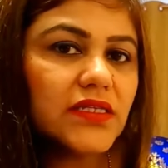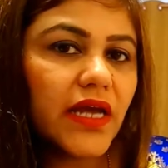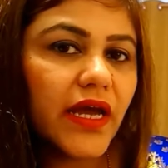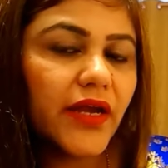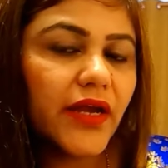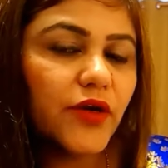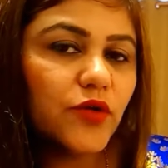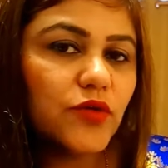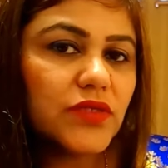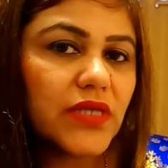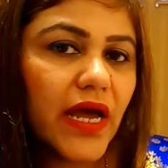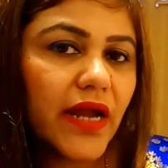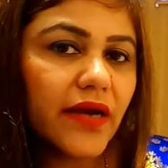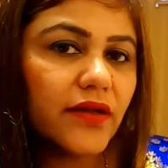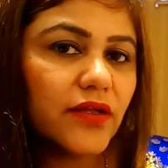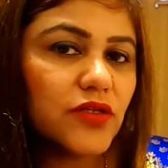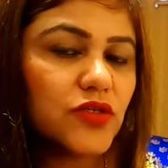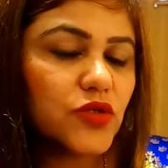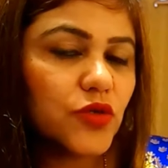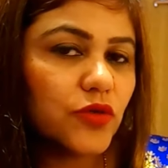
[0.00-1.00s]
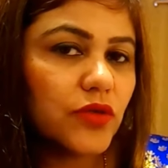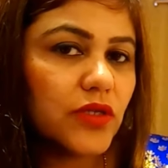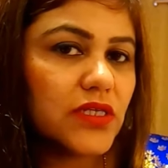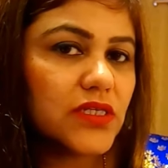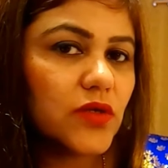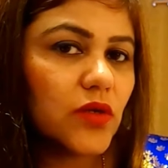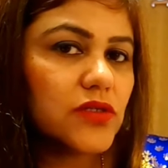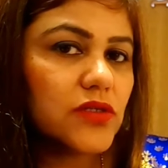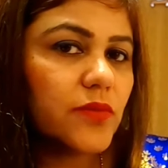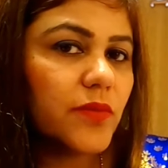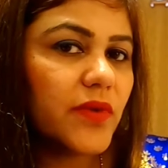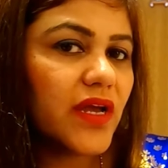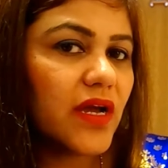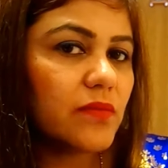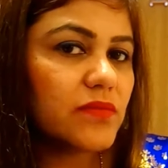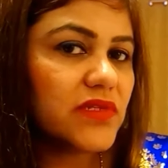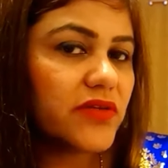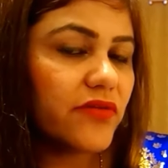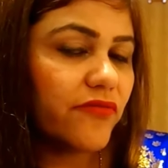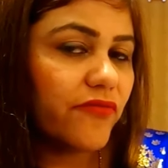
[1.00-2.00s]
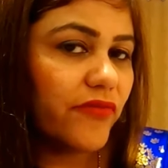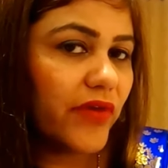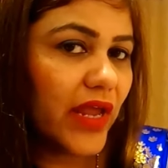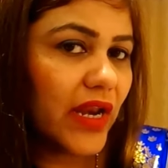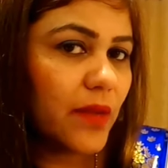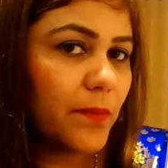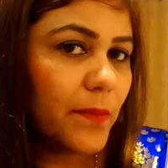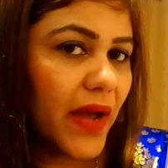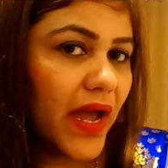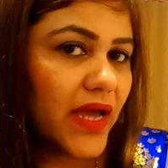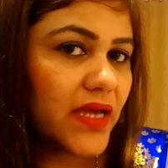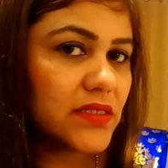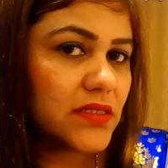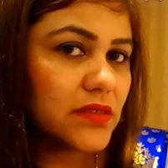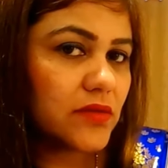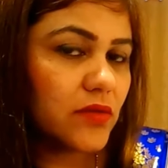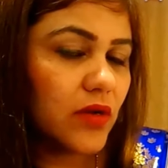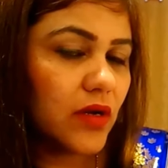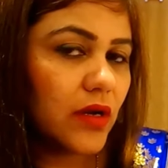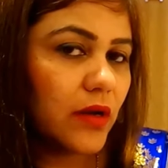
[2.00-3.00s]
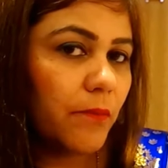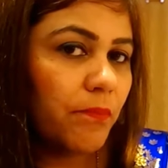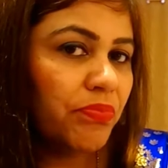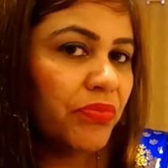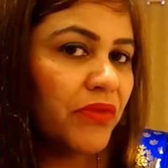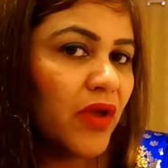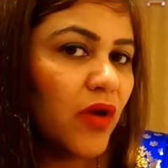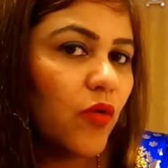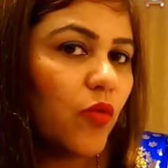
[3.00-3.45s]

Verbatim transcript: sign to saturn so this also becomes a very pious uh,